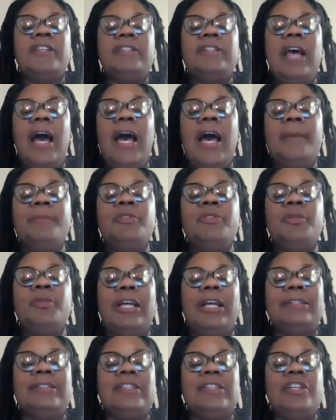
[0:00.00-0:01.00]
The times when
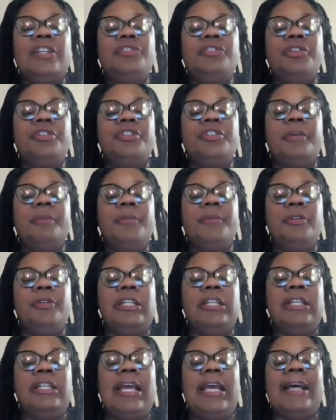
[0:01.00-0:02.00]
I'd centered
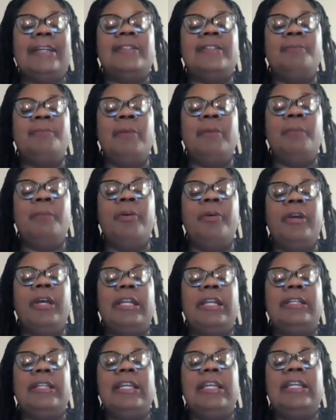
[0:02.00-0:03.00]
community as a member
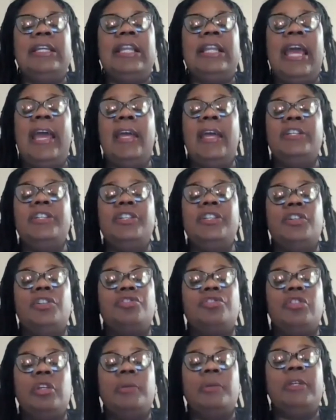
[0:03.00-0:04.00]
in need and a
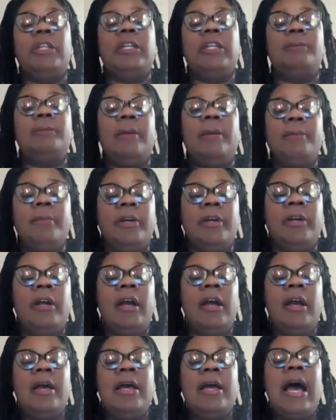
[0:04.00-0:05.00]
contributing member,
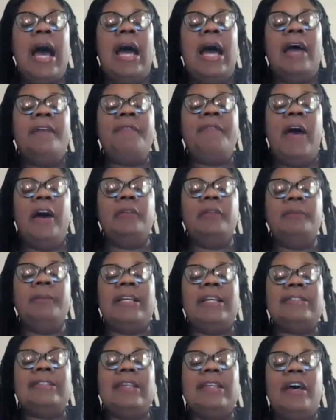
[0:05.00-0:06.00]
I found
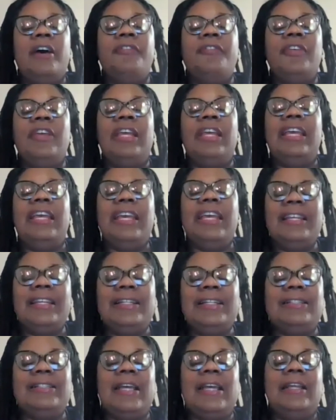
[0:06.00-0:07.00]
myself
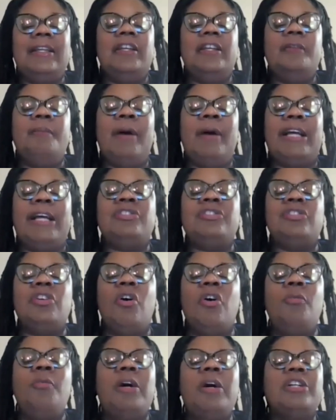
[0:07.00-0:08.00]
inundated by
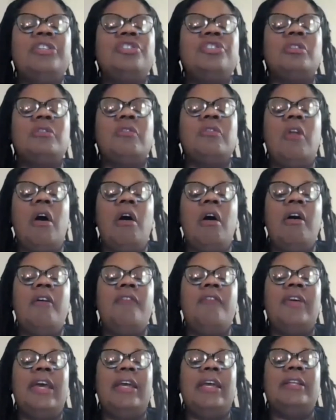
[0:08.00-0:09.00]
so much
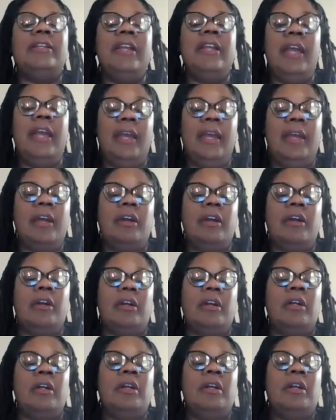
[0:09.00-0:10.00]
love and care.
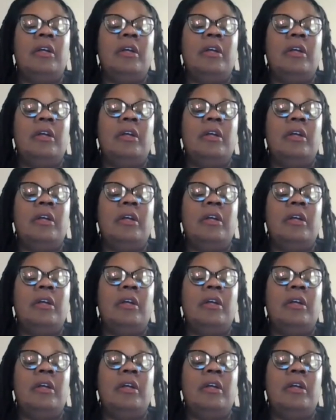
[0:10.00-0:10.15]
